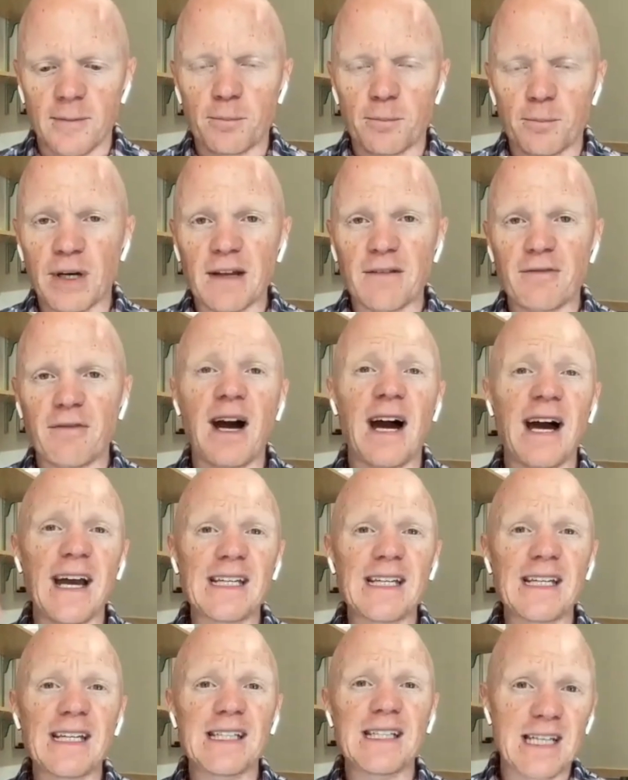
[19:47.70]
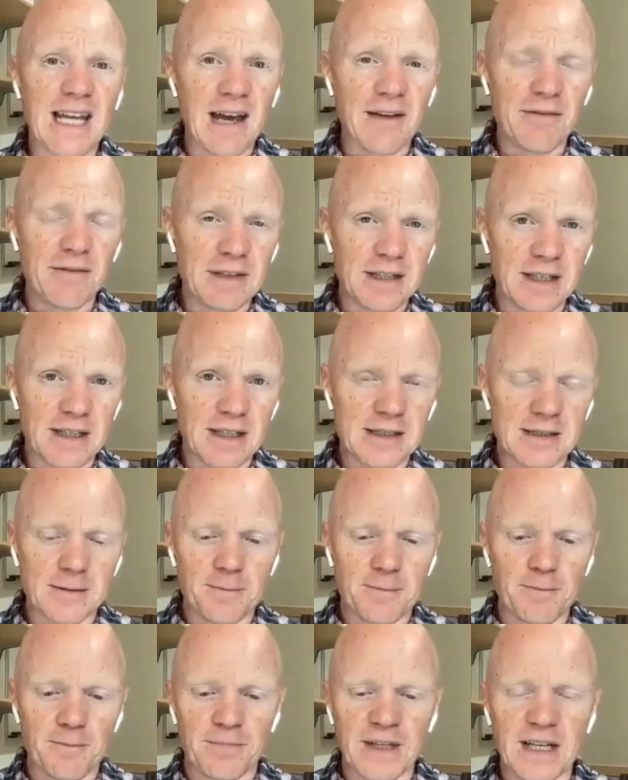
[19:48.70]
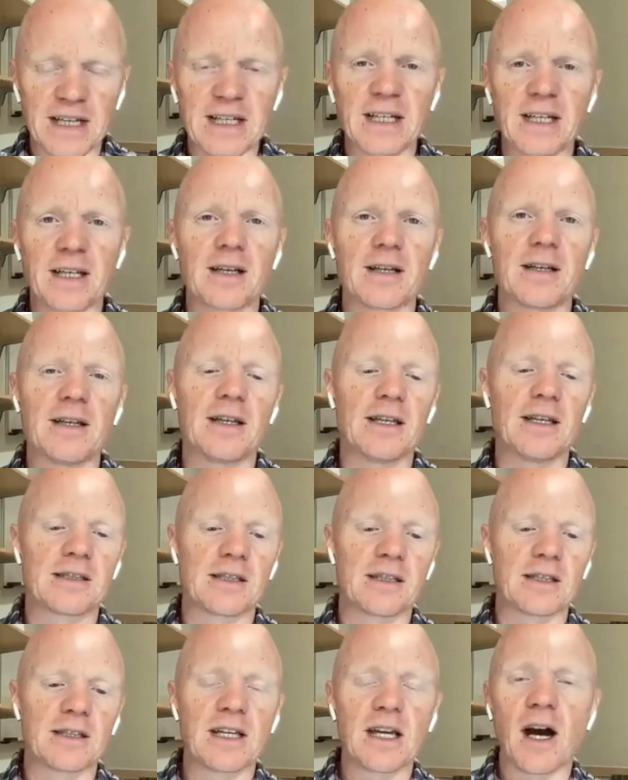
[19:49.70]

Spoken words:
But if I see evidence that is